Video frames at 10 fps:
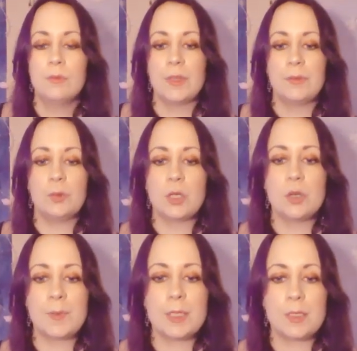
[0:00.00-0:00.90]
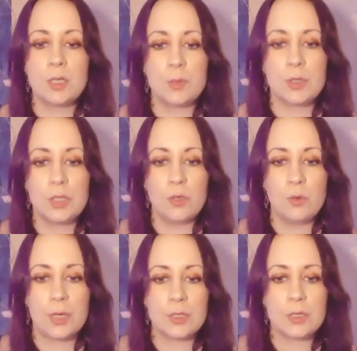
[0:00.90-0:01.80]
If you chose message number 2,
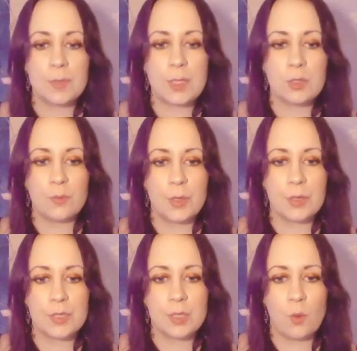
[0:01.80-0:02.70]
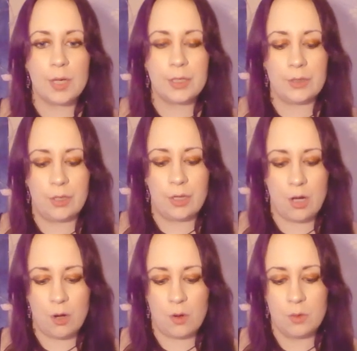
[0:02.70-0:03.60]
what does your special person want you to
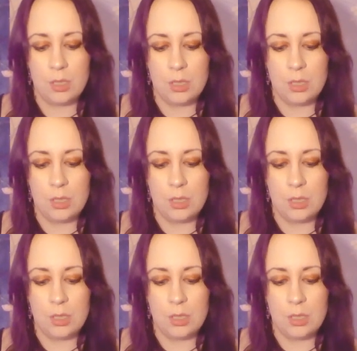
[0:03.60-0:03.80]
know?